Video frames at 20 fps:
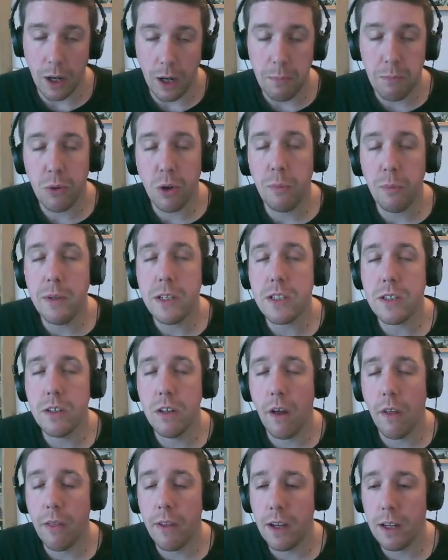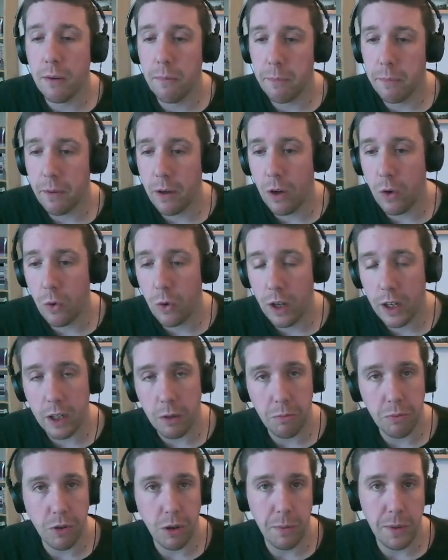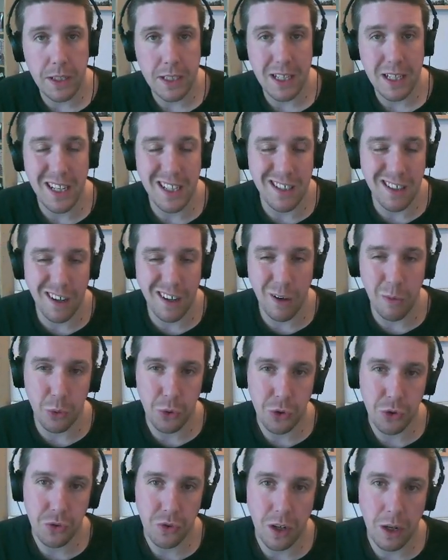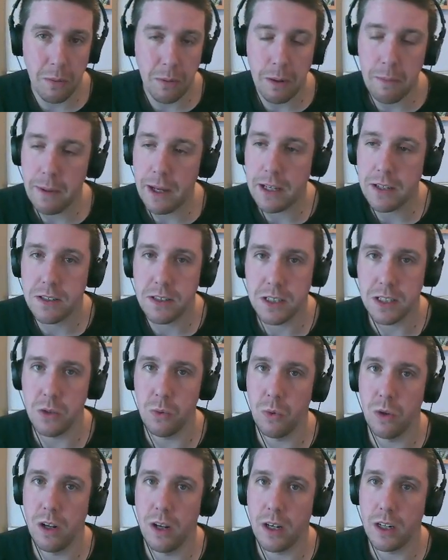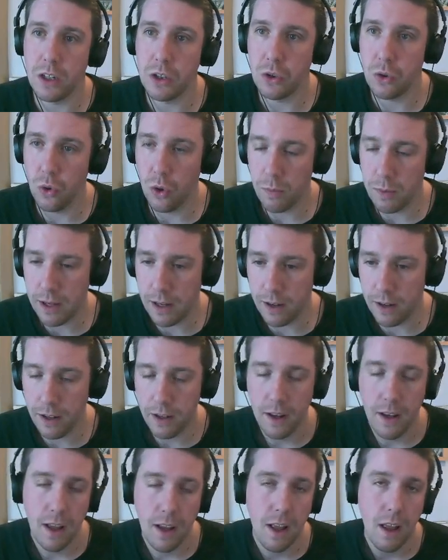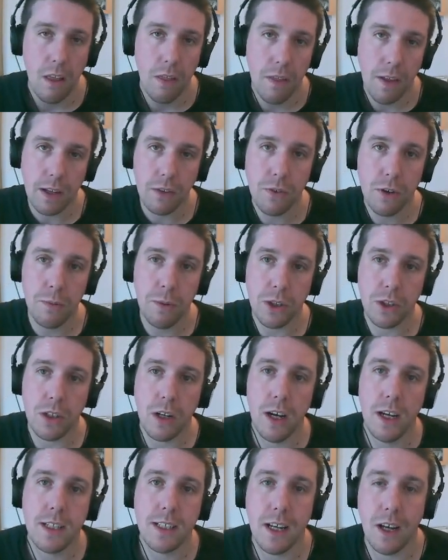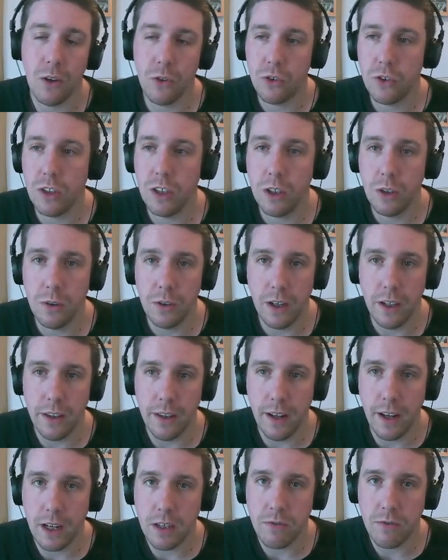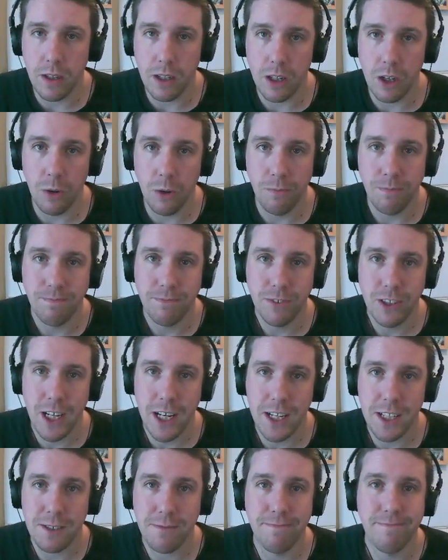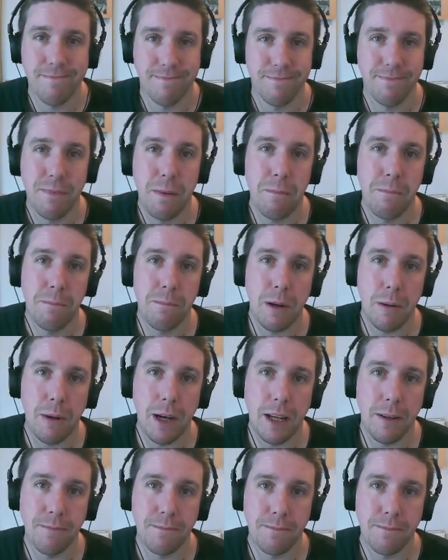I promise nothing. All I can promise is that I will try my best to see what I can do about it. Thanks very much, guys. I'll see you in the next video. Cheers. Bye-bye.